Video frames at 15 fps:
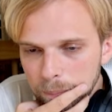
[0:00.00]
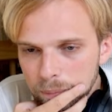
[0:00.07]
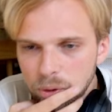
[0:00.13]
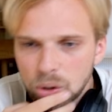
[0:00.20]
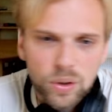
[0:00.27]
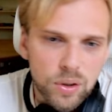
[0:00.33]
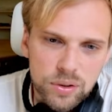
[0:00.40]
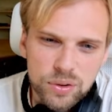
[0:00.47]

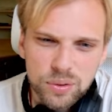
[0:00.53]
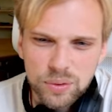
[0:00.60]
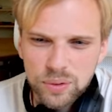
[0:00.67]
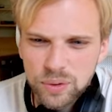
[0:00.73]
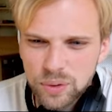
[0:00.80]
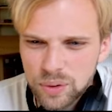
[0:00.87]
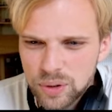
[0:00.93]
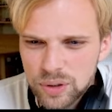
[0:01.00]
Also,
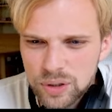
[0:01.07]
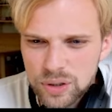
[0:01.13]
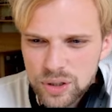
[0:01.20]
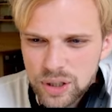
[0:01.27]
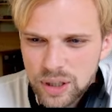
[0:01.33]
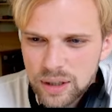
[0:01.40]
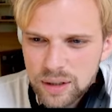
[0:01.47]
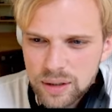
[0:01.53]
you could
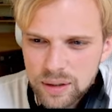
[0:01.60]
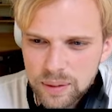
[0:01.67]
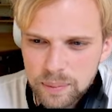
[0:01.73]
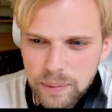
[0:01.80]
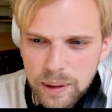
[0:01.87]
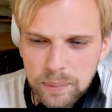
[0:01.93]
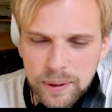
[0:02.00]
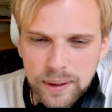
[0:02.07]
check,
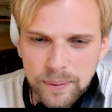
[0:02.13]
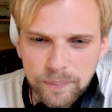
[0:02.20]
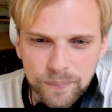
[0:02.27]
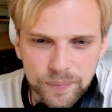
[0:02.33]
maybe